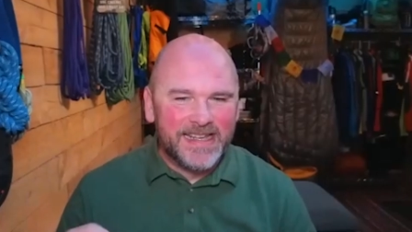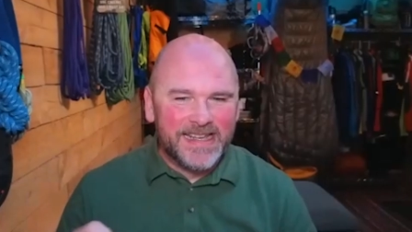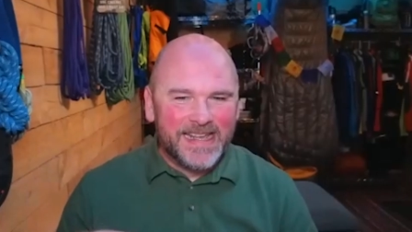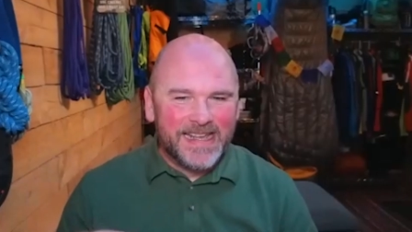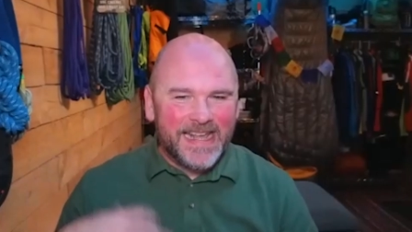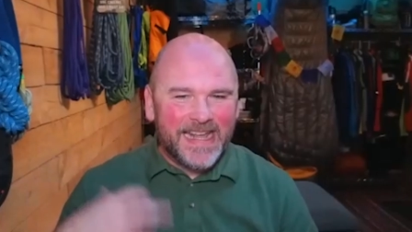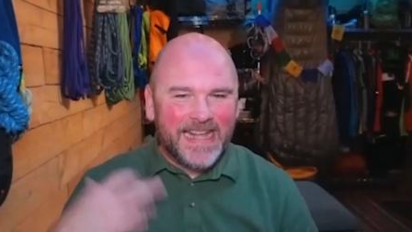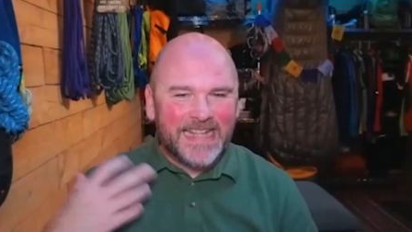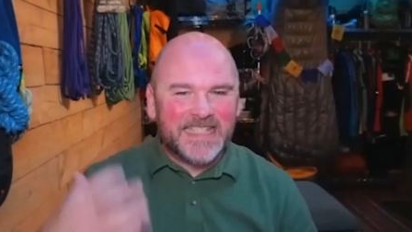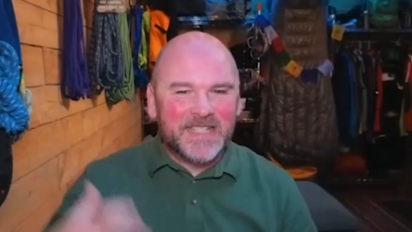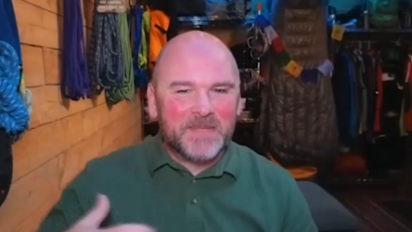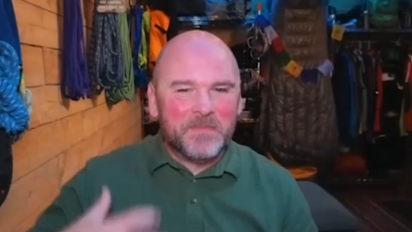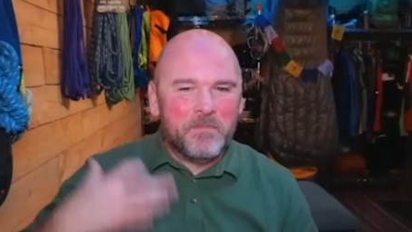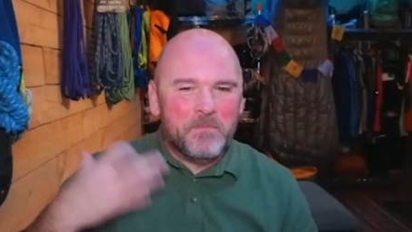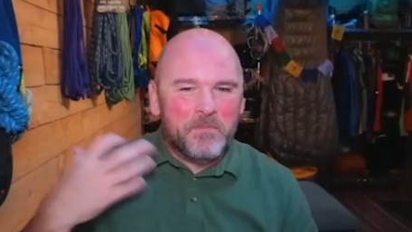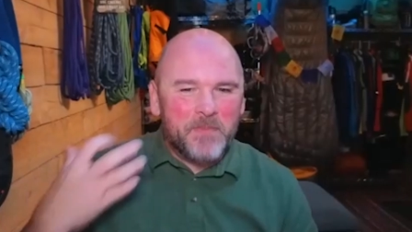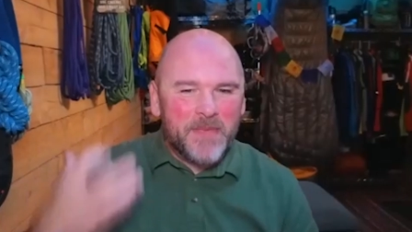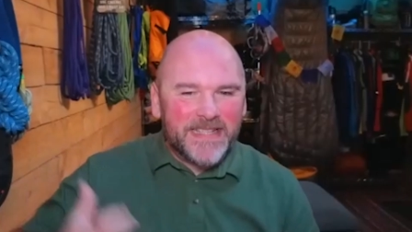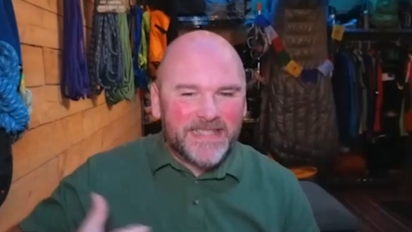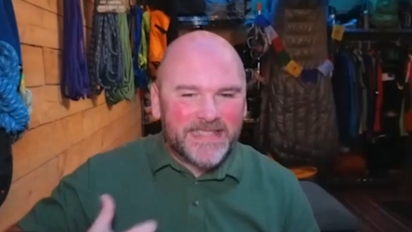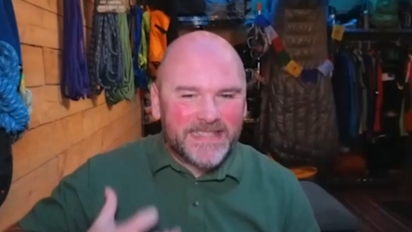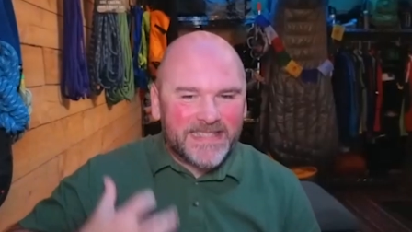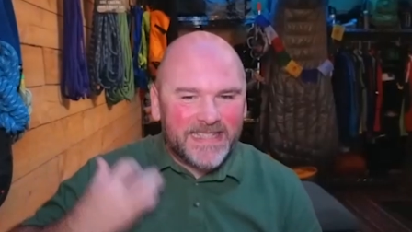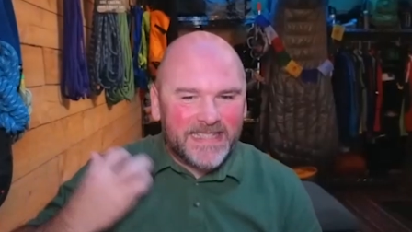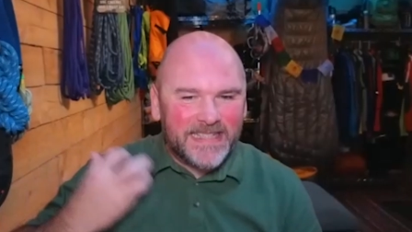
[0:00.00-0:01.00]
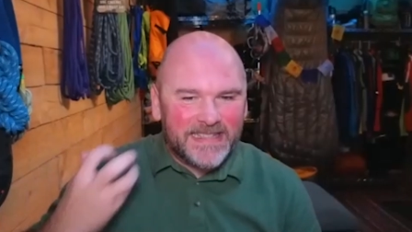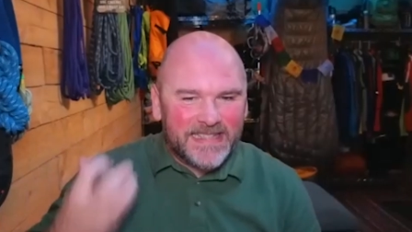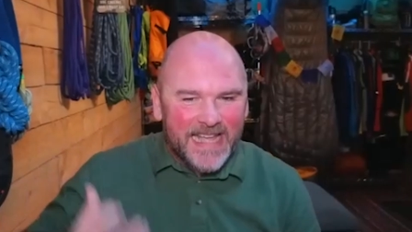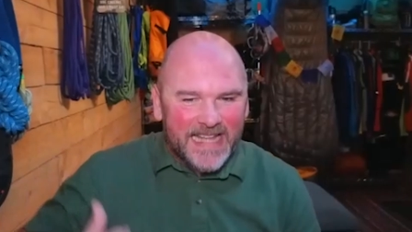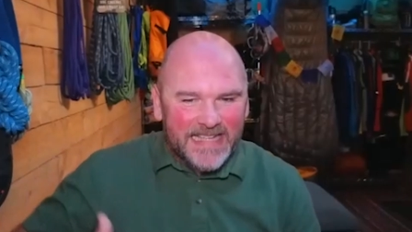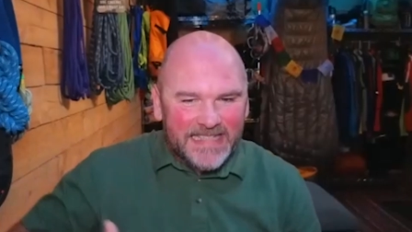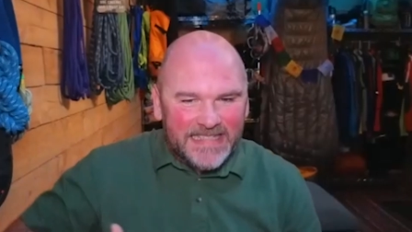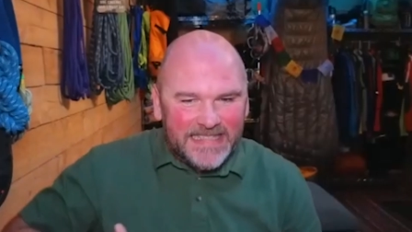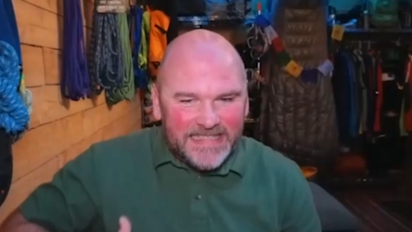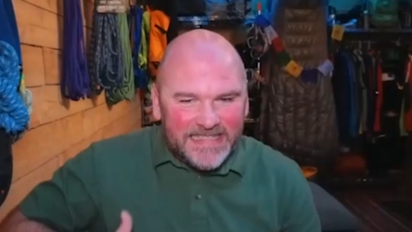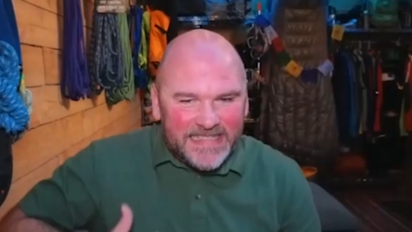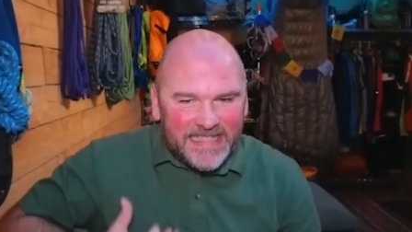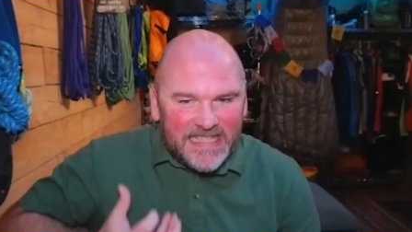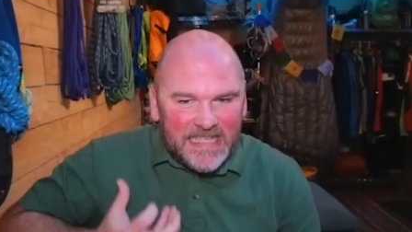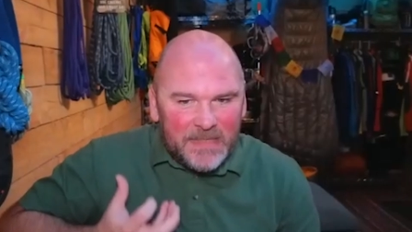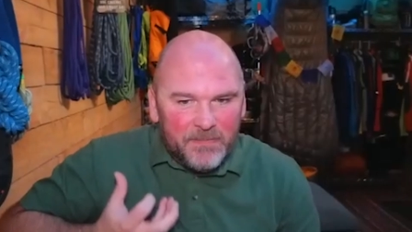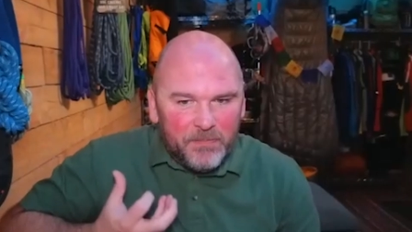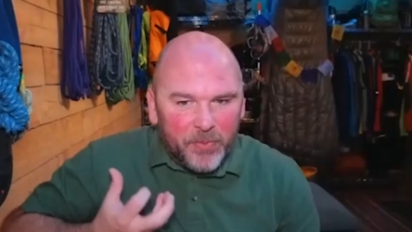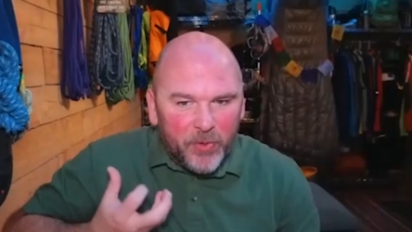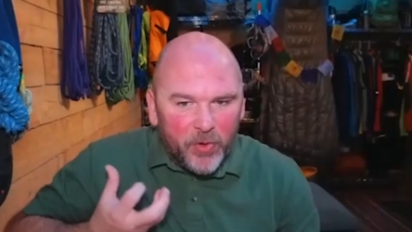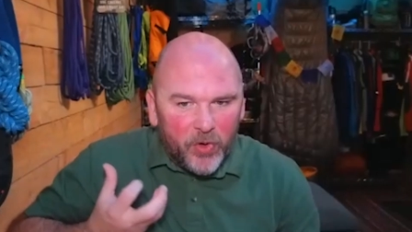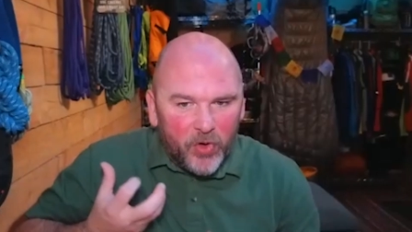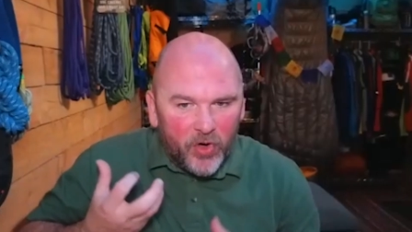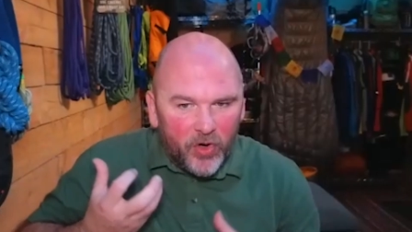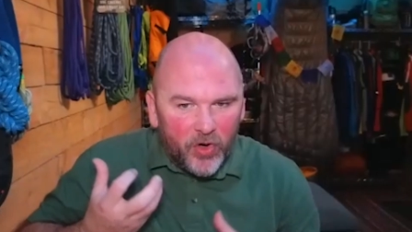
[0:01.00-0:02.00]
It's missing that
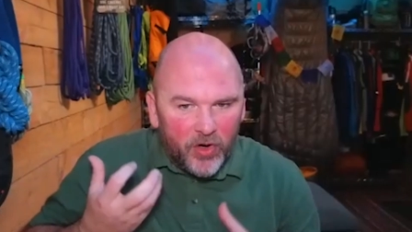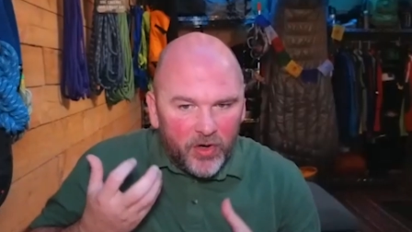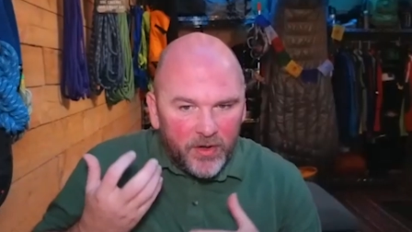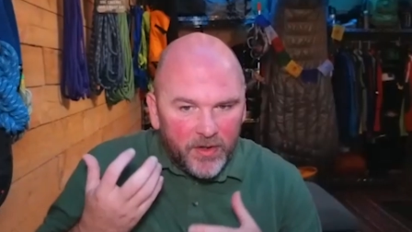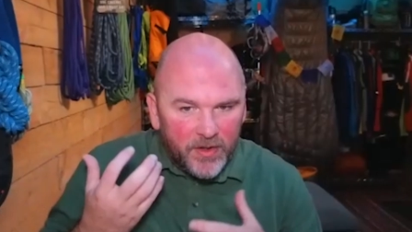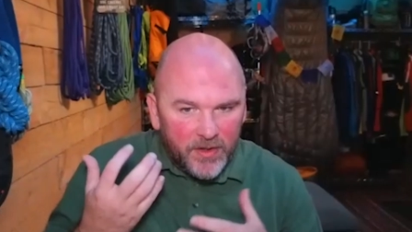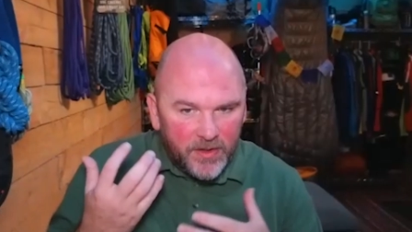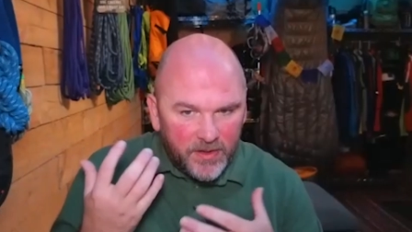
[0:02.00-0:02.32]
deeper